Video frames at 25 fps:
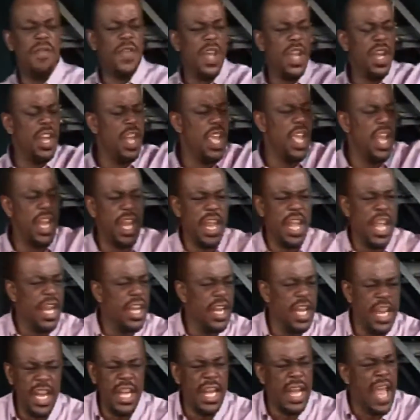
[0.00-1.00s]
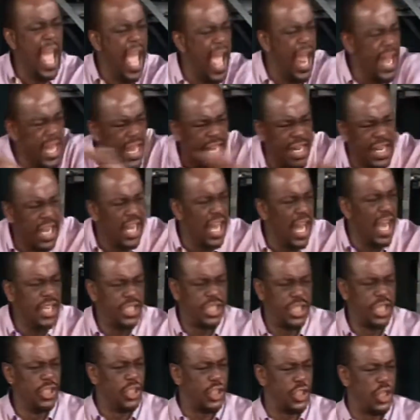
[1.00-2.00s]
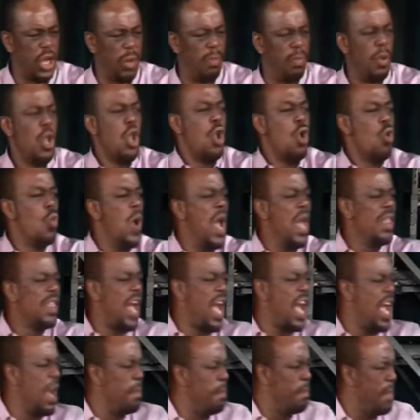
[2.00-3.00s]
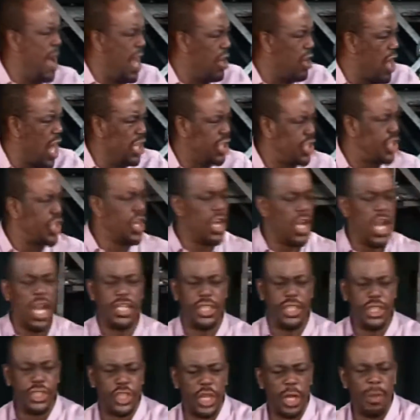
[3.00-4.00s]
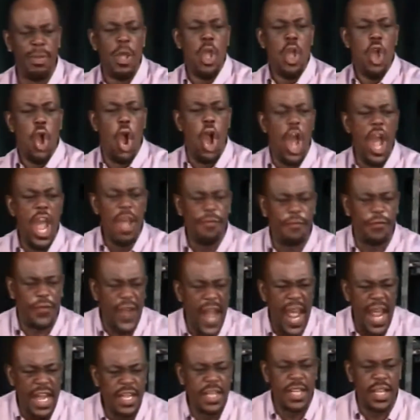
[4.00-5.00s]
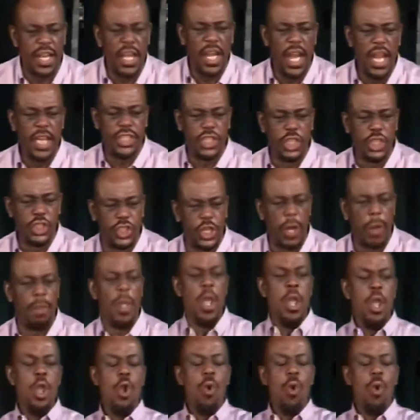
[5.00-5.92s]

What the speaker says: in any relationship, whether a marriage relationship or a friend relationship,